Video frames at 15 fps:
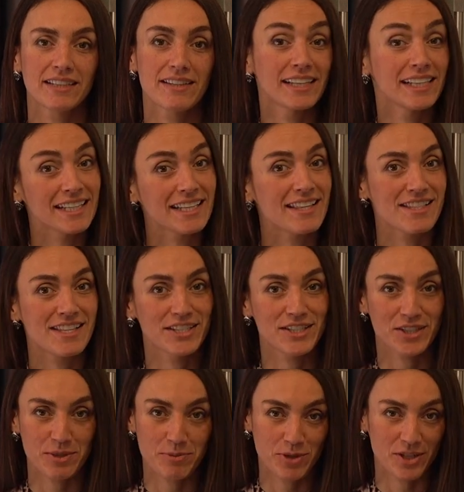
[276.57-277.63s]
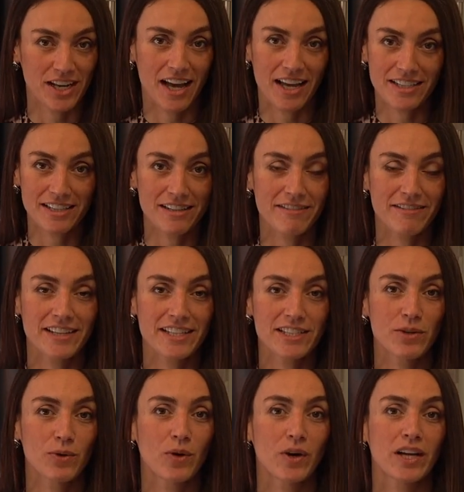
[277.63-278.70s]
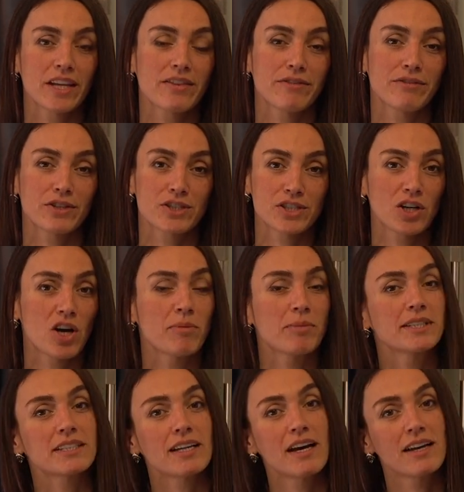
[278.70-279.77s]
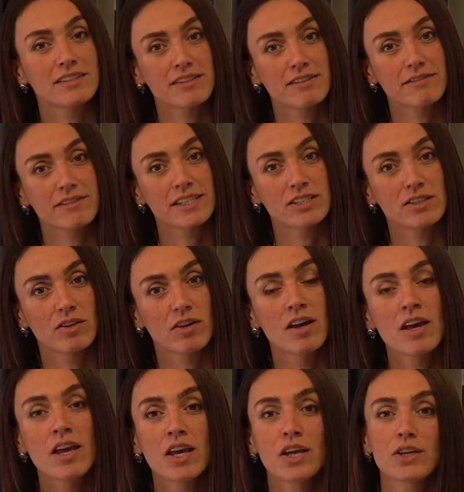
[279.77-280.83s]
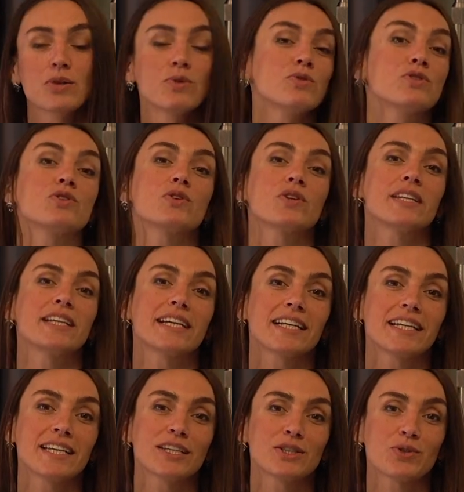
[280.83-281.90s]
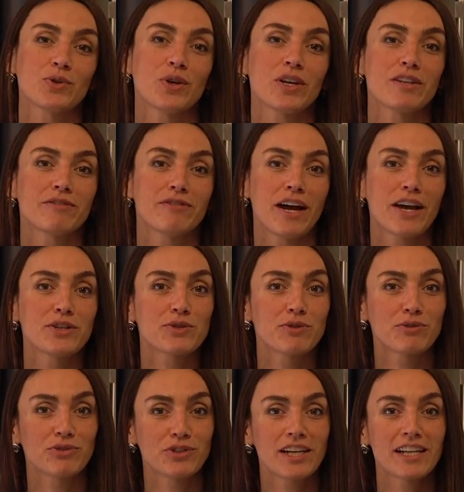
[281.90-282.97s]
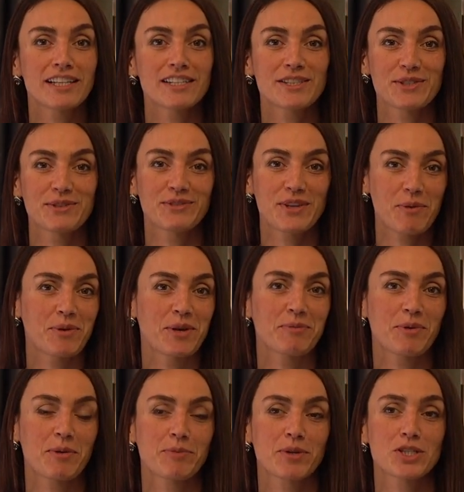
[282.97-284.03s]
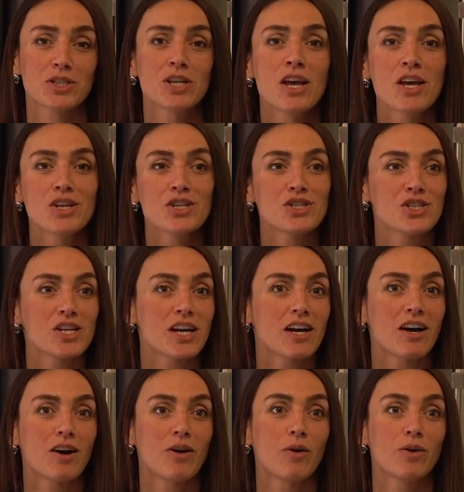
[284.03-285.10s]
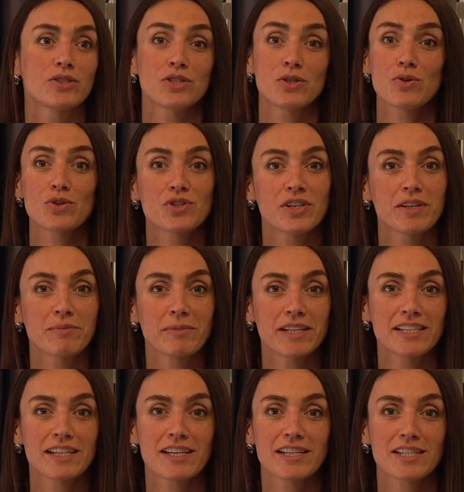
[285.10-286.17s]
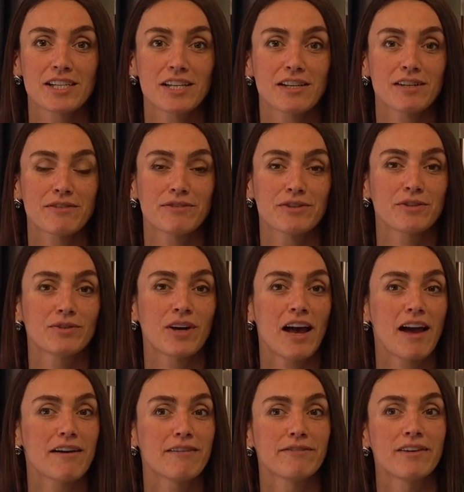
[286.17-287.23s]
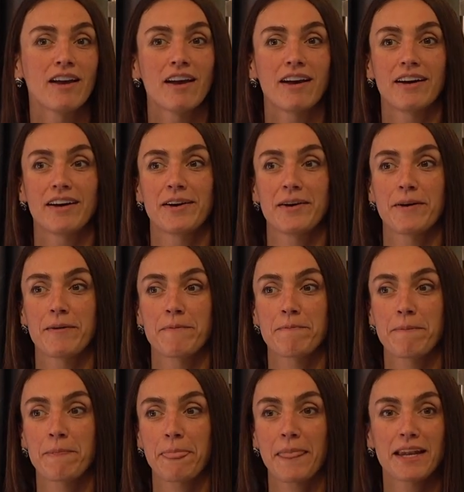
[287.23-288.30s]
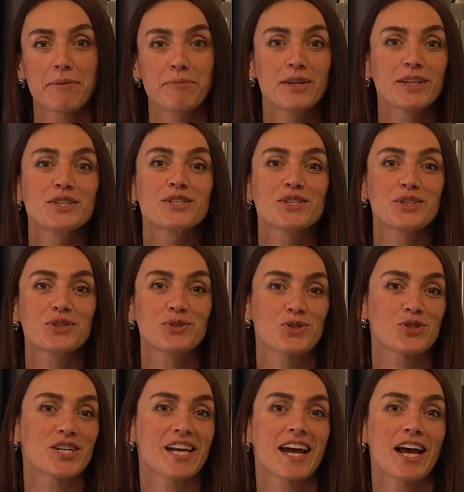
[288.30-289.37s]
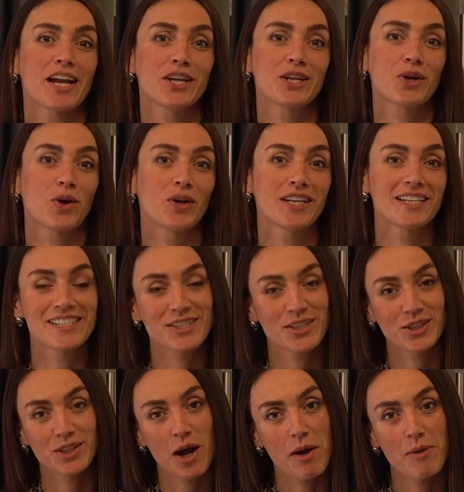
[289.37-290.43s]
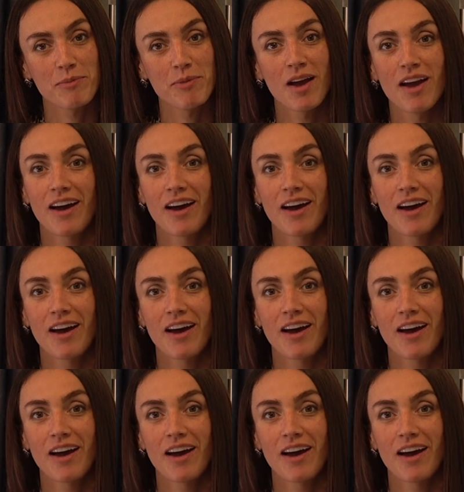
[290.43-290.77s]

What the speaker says: link in the description under the video or in the first comment under the video. Use your unique link to invite your friends, family members, share on social medias if you have an ability to share a link on Instagram,